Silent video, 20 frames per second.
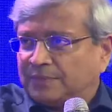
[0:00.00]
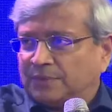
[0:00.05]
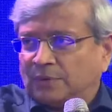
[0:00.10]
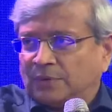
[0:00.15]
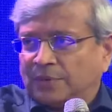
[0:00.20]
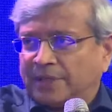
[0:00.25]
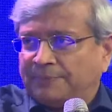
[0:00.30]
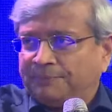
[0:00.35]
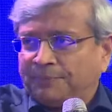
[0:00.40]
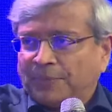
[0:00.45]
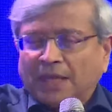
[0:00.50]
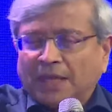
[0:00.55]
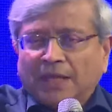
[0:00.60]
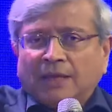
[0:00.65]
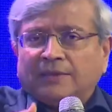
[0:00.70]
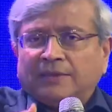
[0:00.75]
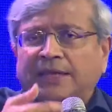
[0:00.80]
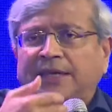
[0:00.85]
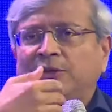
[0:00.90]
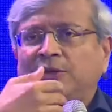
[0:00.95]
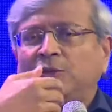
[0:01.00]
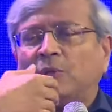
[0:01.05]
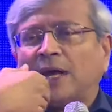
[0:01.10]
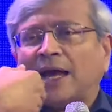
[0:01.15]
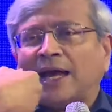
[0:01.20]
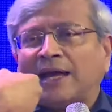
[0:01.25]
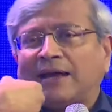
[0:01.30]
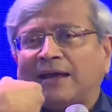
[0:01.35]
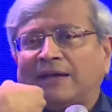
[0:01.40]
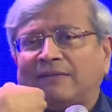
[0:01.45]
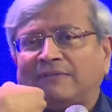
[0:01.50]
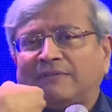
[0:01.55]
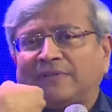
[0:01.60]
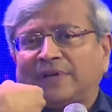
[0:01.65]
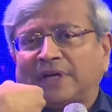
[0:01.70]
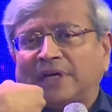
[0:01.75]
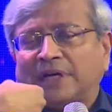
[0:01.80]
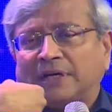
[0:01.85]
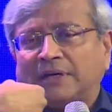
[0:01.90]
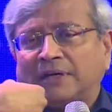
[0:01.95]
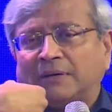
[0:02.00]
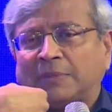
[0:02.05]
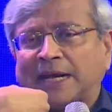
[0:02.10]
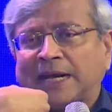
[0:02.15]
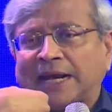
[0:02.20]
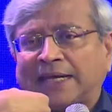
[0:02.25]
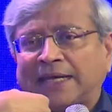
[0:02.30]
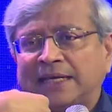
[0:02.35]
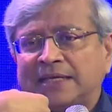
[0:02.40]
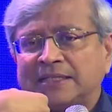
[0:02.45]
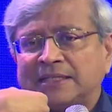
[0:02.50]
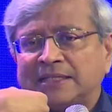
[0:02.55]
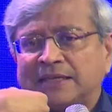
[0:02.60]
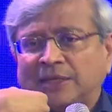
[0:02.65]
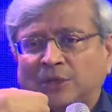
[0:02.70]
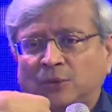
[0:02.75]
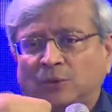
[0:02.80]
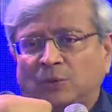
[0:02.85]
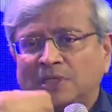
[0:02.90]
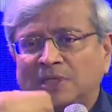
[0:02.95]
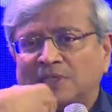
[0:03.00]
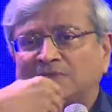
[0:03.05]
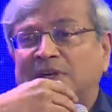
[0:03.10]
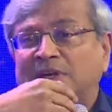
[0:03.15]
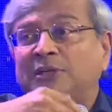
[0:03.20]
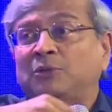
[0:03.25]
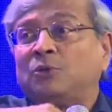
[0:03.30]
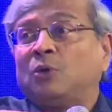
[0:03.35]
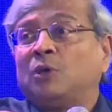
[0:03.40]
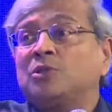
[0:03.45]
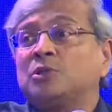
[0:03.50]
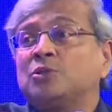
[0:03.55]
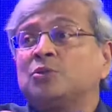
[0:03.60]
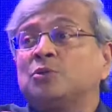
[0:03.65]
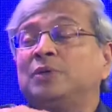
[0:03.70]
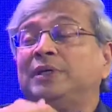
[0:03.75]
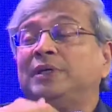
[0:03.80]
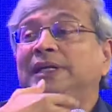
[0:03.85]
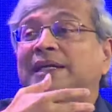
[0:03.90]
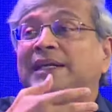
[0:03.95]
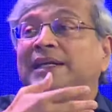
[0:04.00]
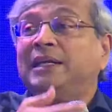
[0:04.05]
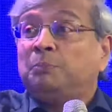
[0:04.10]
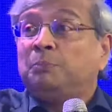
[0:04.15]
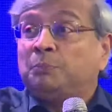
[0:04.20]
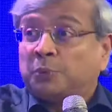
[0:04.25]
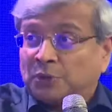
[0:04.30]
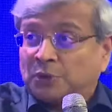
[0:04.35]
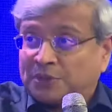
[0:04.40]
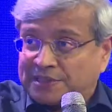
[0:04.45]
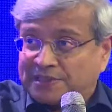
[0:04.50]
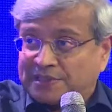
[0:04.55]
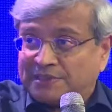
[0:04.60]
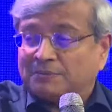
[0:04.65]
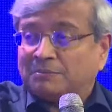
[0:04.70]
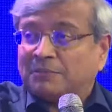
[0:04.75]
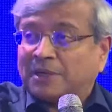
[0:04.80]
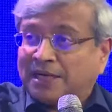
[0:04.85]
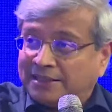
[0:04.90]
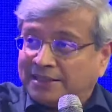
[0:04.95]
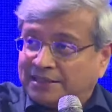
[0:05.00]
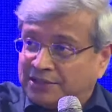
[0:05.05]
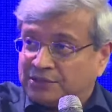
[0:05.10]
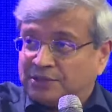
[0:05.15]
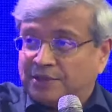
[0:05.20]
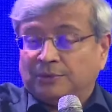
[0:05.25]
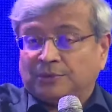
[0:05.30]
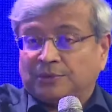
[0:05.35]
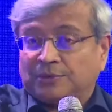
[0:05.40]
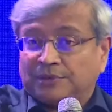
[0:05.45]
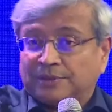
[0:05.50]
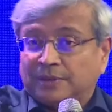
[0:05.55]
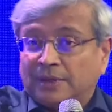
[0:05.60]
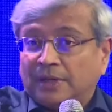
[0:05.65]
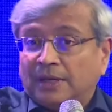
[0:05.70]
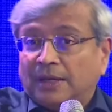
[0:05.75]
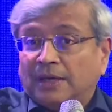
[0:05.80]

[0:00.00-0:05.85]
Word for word: Okay. Then you have uh, rankings like QS where you also need inputs by Correct. the institution. Correct.